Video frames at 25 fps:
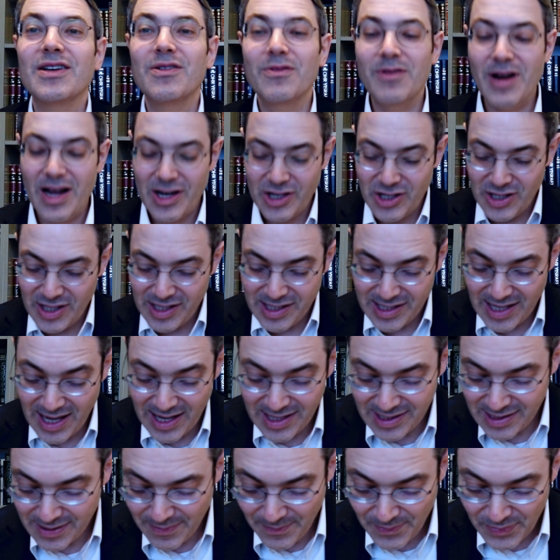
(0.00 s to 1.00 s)
Rashi
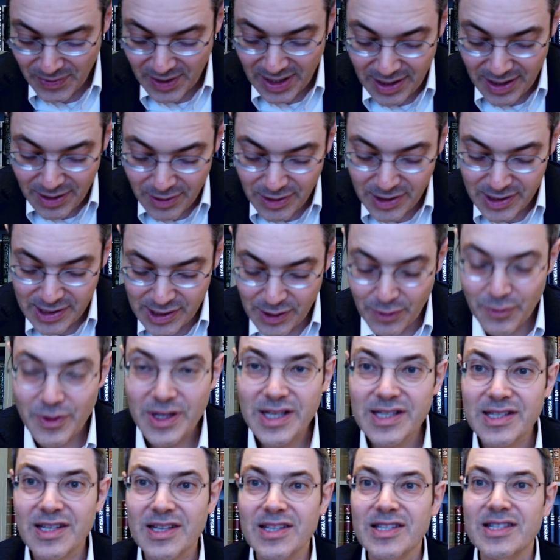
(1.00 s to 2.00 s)
says,
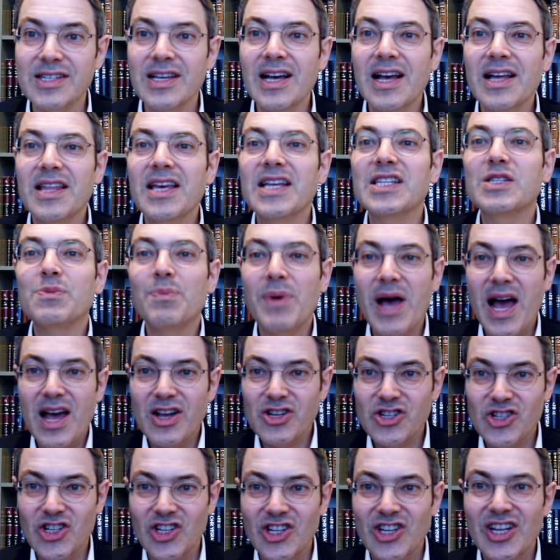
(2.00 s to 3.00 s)
Zerizos, it's
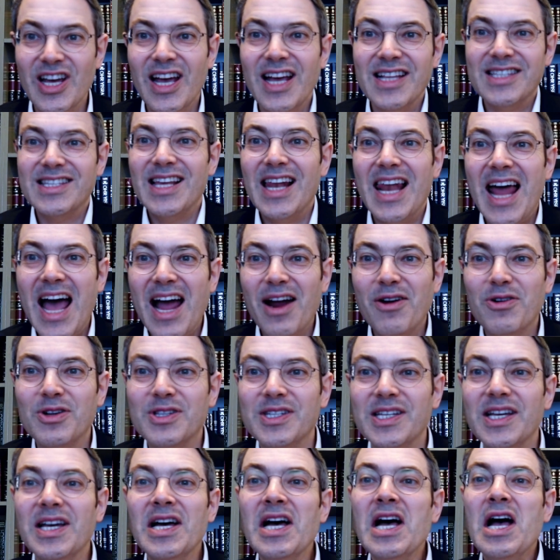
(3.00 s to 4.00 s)
passion, it's
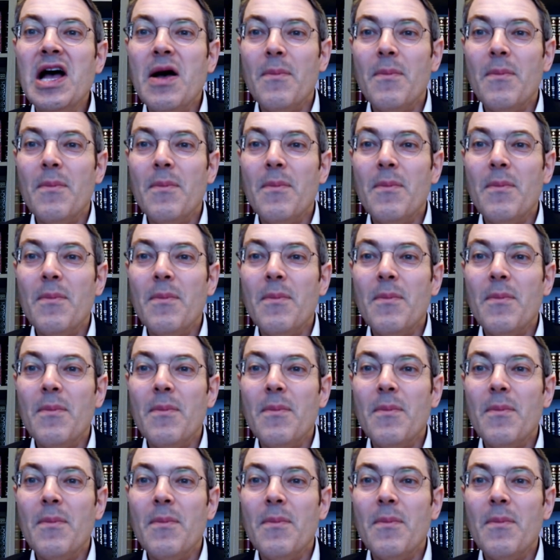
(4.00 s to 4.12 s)
alacrity.